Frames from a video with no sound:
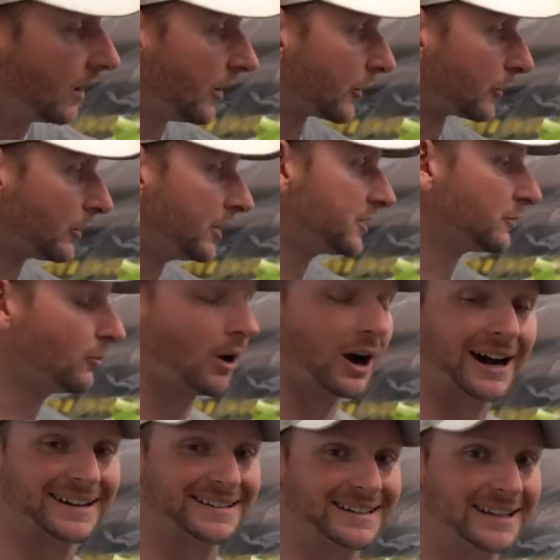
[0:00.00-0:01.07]
And the reason
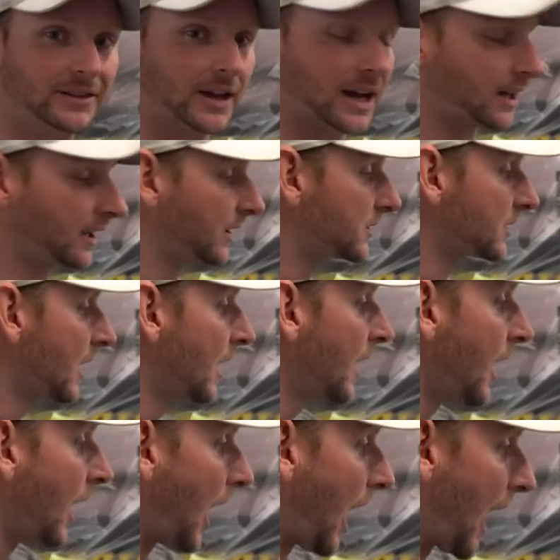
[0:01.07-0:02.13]
why I did that is
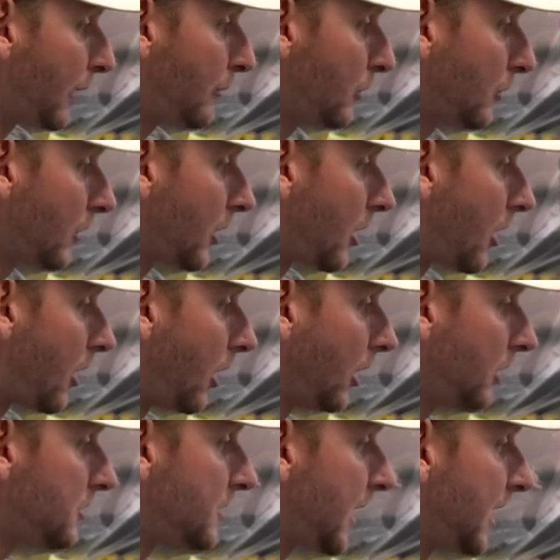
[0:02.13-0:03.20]
I will run a
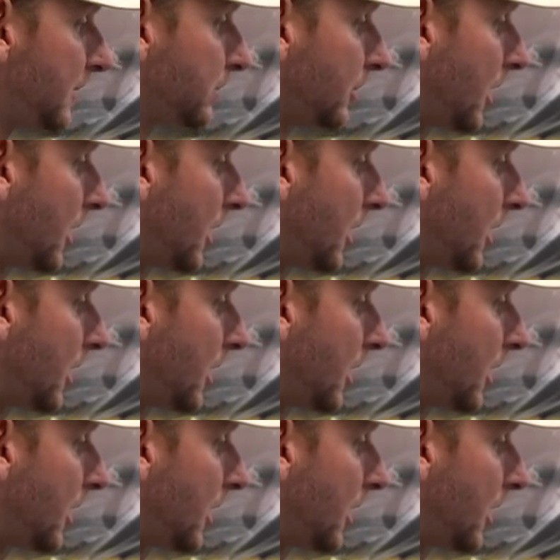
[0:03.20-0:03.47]
hard tape